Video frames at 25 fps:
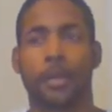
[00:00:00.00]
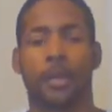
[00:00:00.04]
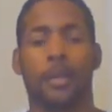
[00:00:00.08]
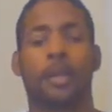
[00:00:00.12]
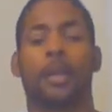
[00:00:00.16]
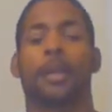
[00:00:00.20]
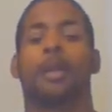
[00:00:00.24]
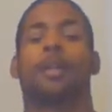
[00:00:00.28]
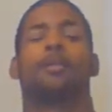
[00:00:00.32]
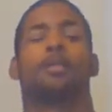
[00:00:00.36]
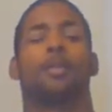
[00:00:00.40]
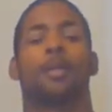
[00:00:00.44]

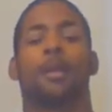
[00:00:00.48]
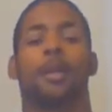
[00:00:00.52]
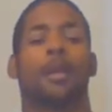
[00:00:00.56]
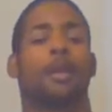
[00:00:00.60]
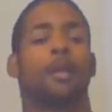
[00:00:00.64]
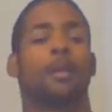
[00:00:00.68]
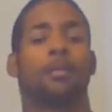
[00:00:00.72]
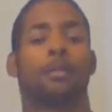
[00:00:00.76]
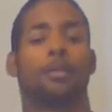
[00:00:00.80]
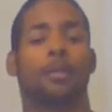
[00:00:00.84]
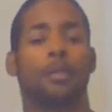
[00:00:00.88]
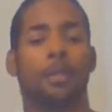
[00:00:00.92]
Y'all probably
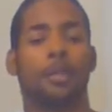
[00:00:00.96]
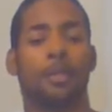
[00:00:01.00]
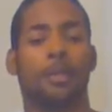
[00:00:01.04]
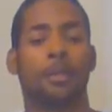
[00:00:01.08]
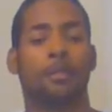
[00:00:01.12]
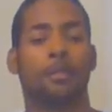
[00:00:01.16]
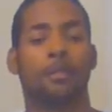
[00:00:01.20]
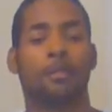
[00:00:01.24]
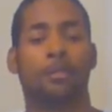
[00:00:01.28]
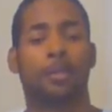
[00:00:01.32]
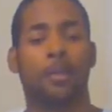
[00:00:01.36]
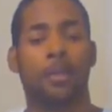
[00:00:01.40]
ain't gonna believe
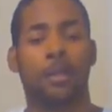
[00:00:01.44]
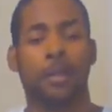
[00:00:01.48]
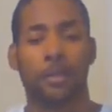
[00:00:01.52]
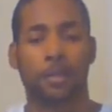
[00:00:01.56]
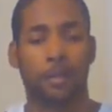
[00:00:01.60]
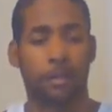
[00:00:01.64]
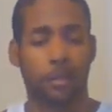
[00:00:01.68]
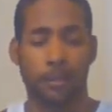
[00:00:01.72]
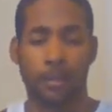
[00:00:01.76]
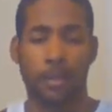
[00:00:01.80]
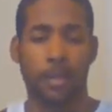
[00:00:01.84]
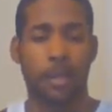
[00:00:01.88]
it, but
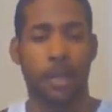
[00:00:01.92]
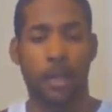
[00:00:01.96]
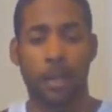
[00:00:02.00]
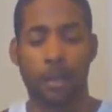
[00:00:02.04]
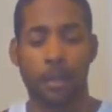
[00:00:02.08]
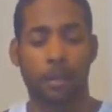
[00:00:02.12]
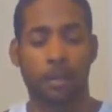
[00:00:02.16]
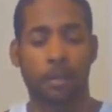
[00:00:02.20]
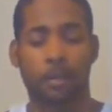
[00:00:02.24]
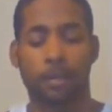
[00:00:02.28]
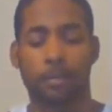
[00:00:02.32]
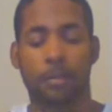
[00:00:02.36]
yeah, I
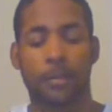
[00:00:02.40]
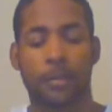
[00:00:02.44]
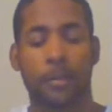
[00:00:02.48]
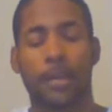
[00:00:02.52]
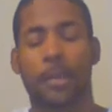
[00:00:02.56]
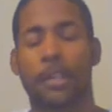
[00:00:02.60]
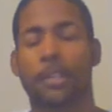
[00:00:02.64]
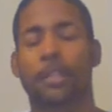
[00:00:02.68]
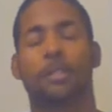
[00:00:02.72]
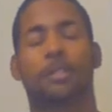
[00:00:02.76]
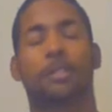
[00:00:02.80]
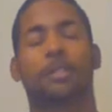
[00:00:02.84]
closed my
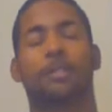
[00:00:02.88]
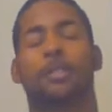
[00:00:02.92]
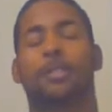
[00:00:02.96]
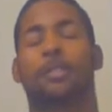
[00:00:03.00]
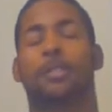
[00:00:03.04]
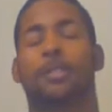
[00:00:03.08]
eyes to it.